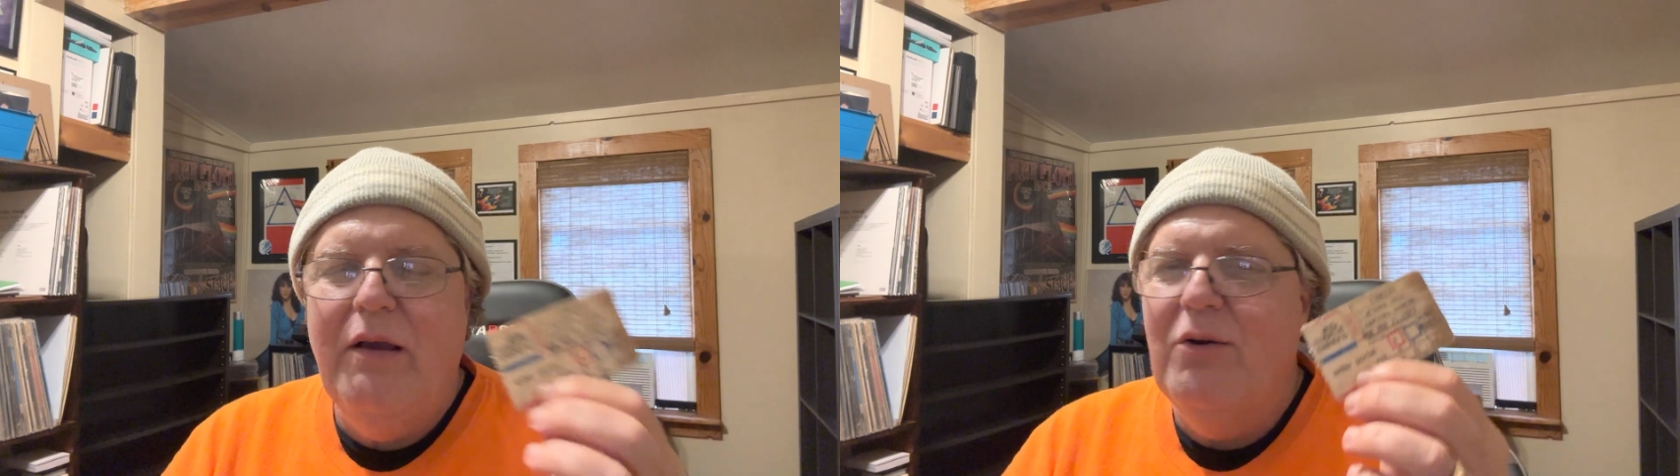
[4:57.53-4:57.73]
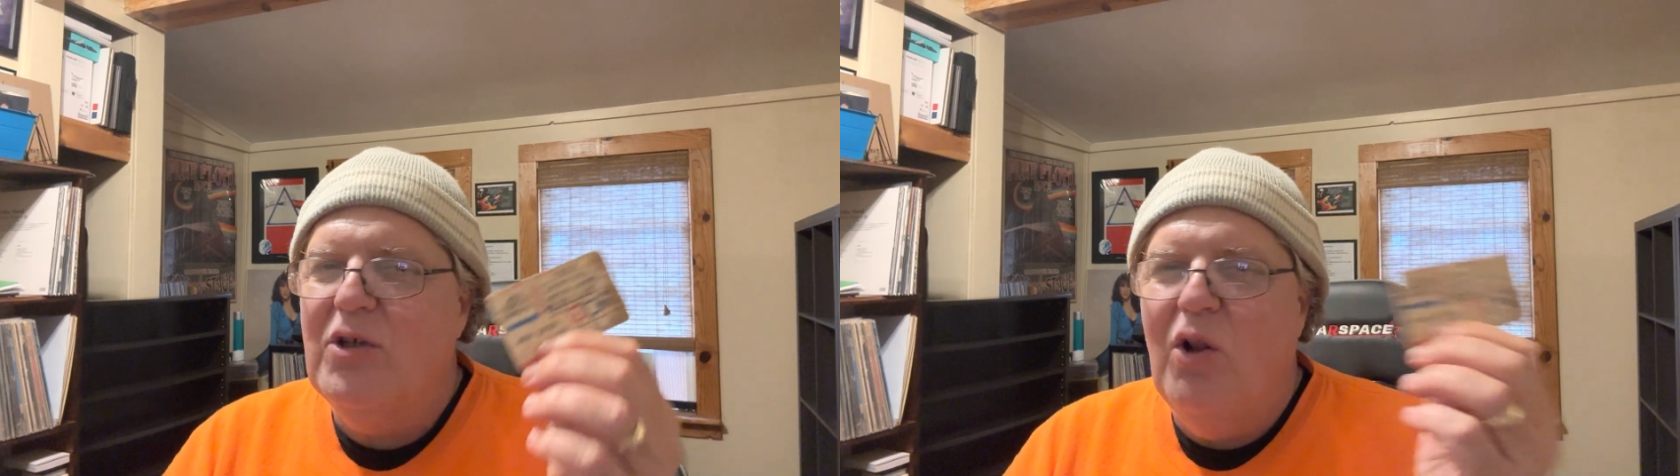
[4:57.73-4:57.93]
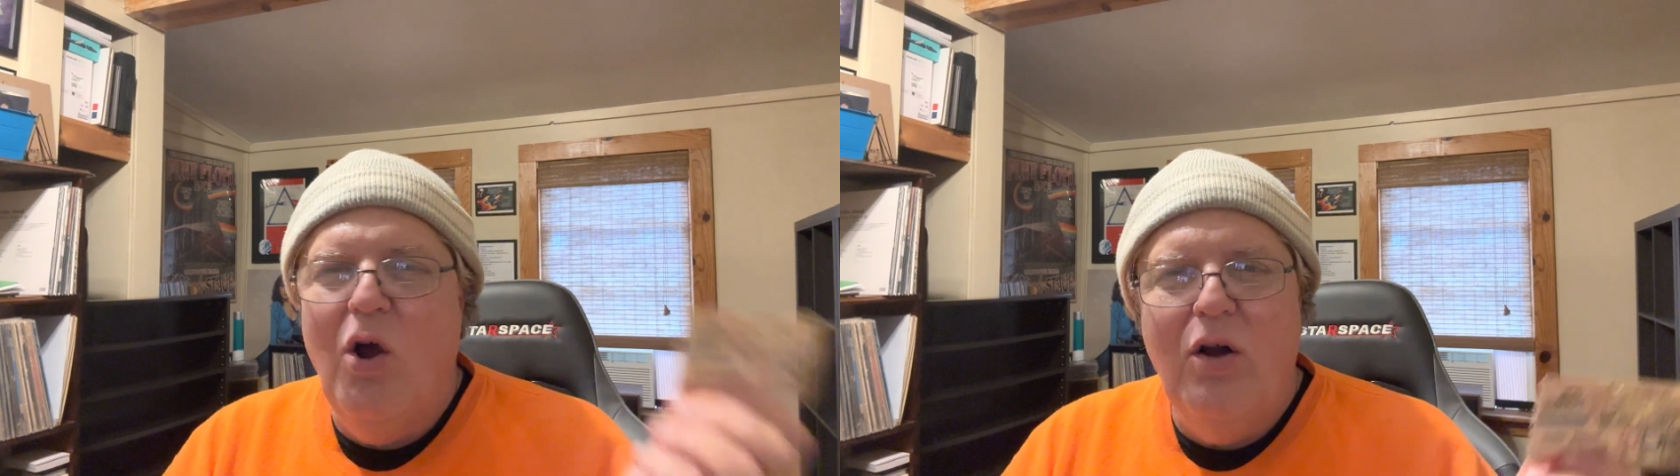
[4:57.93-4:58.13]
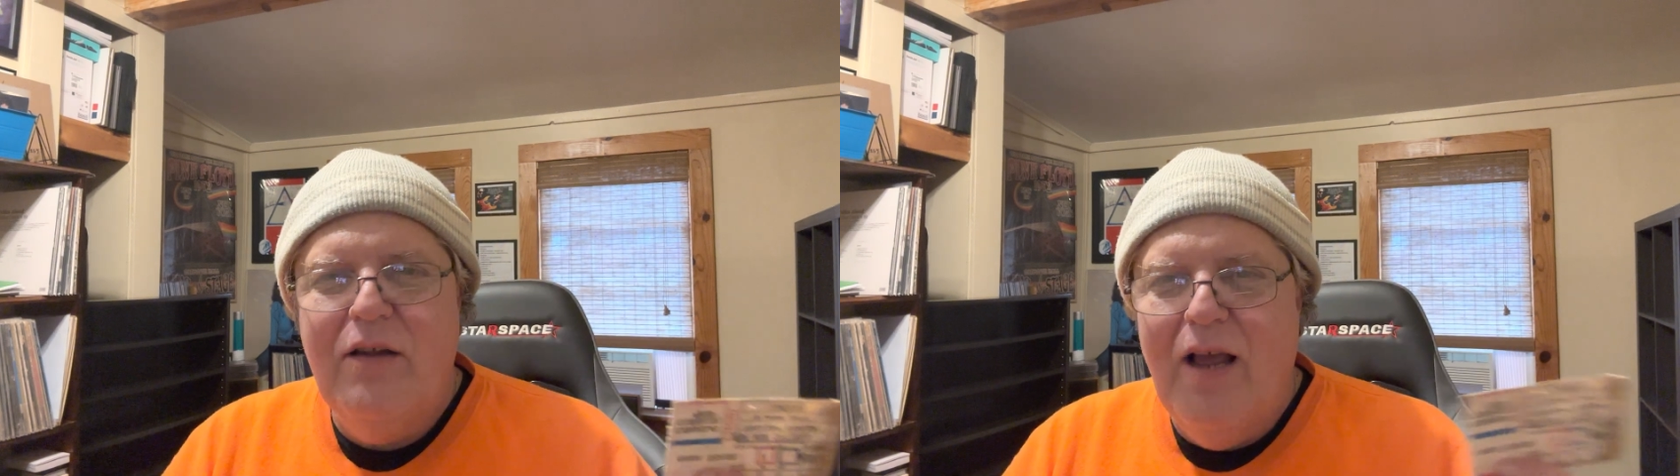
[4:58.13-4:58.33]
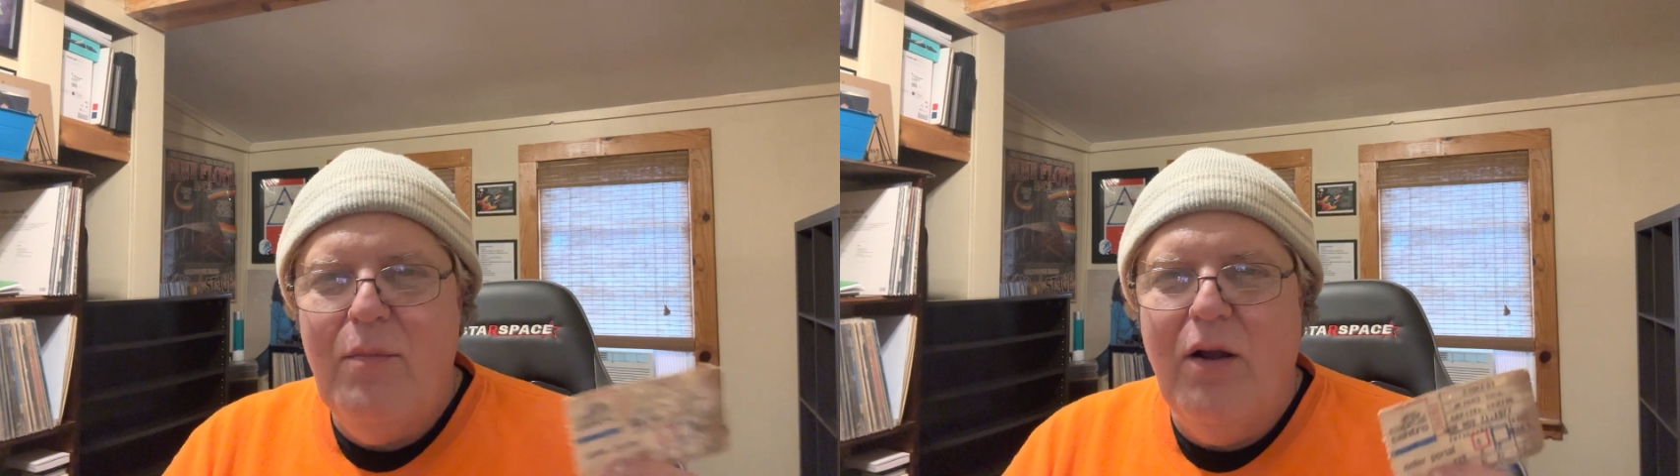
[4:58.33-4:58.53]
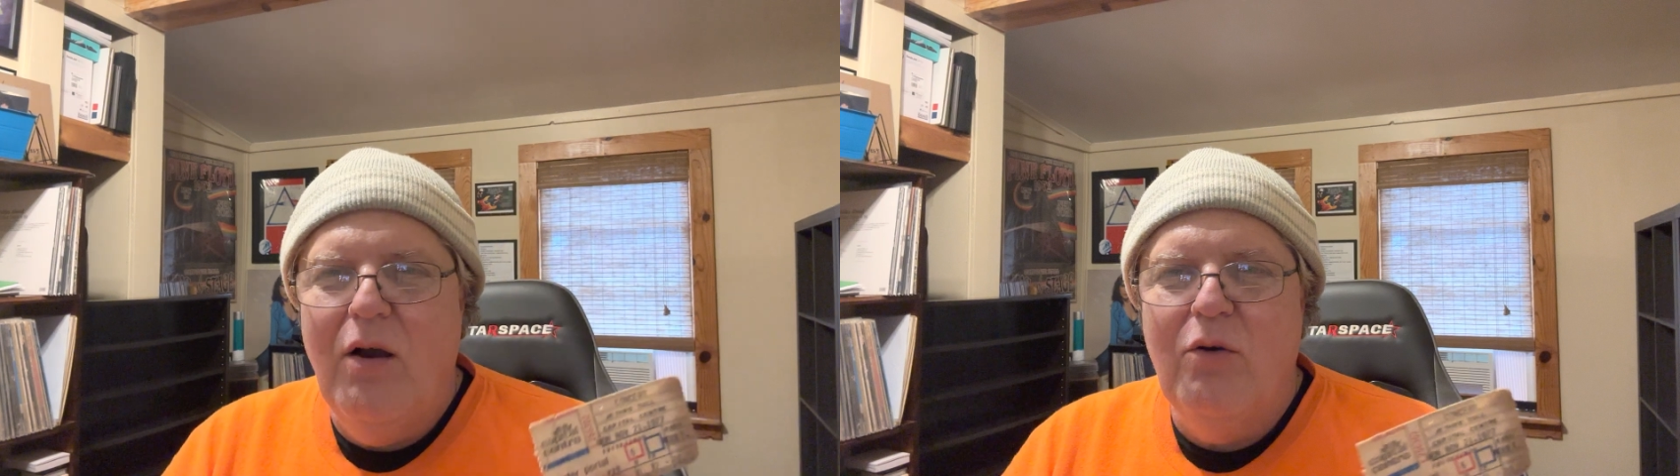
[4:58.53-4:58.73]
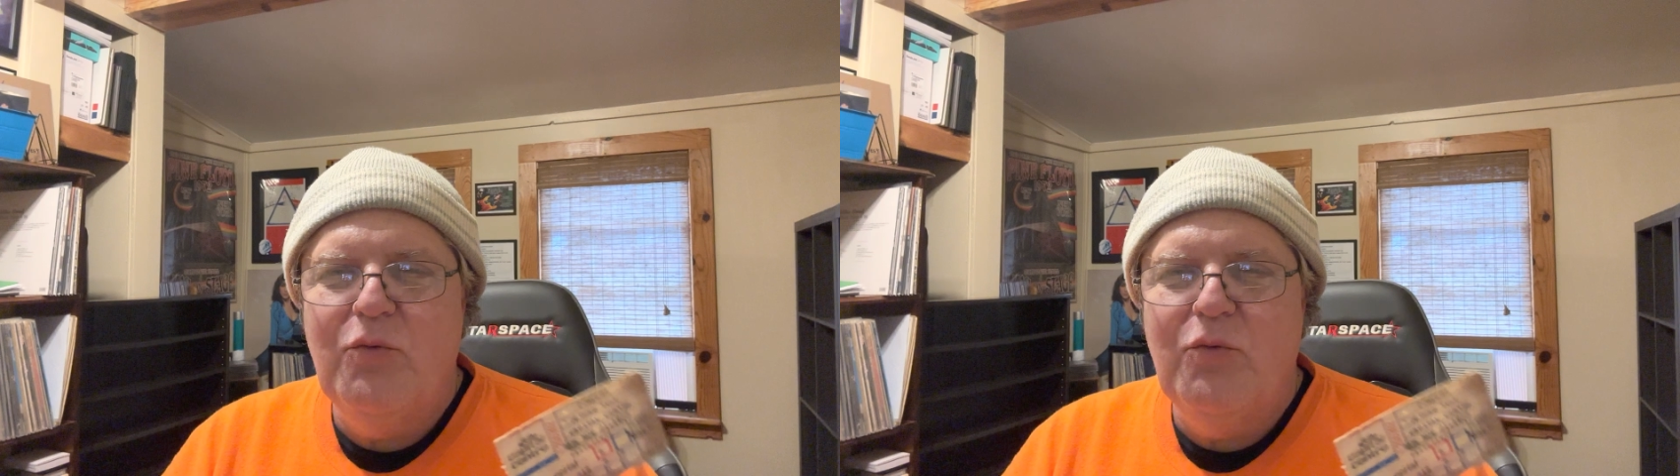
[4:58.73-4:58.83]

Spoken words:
It was a long time ago.